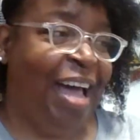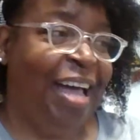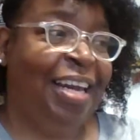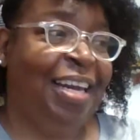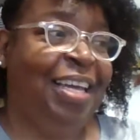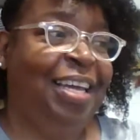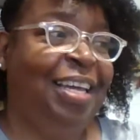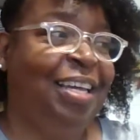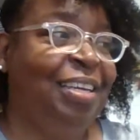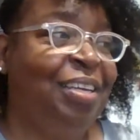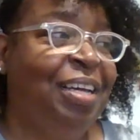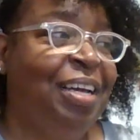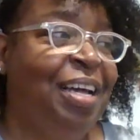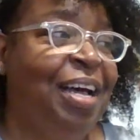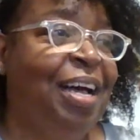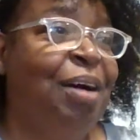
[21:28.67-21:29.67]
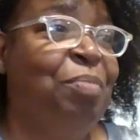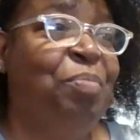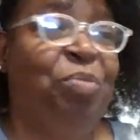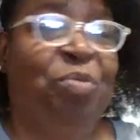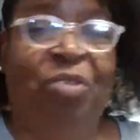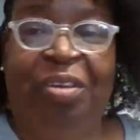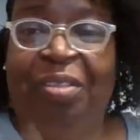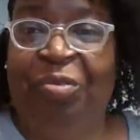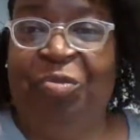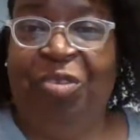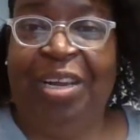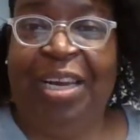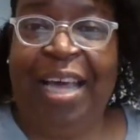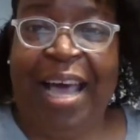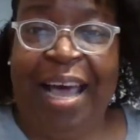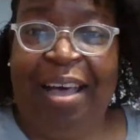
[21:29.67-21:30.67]
I need more than
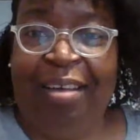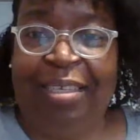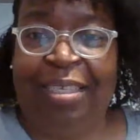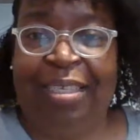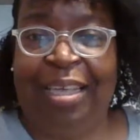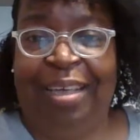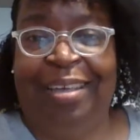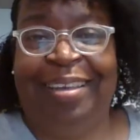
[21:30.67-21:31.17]
one house